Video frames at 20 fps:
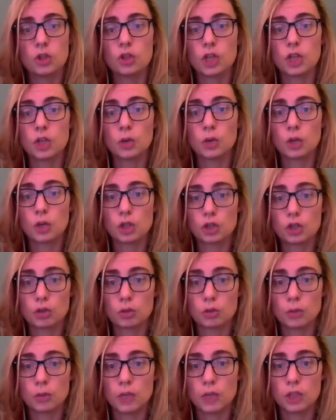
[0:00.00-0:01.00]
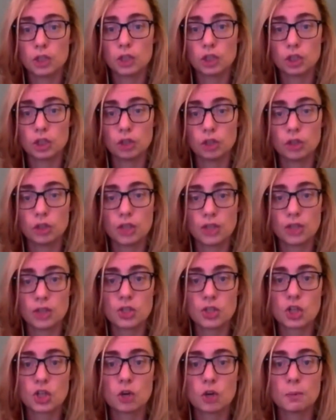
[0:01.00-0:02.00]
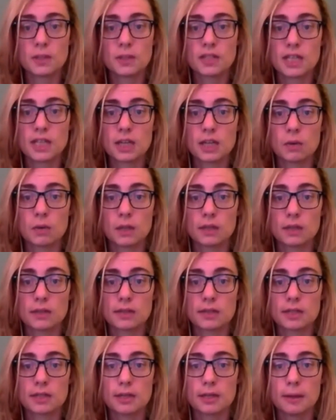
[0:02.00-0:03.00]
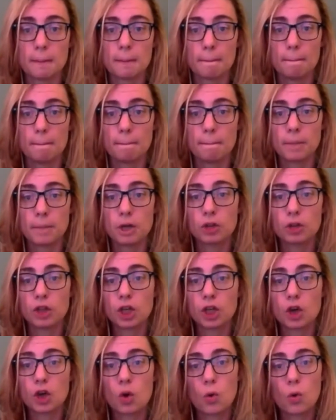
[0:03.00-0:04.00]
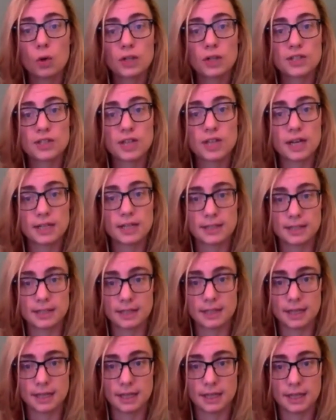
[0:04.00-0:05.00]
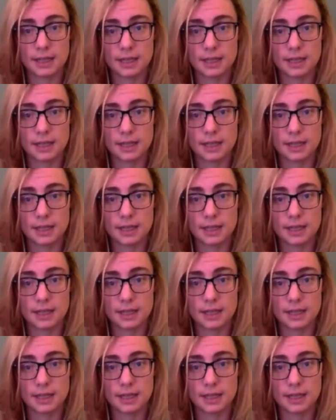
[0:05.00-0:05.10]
In order to enrich, you're looking at the scope and sequence, but you're looking horizontally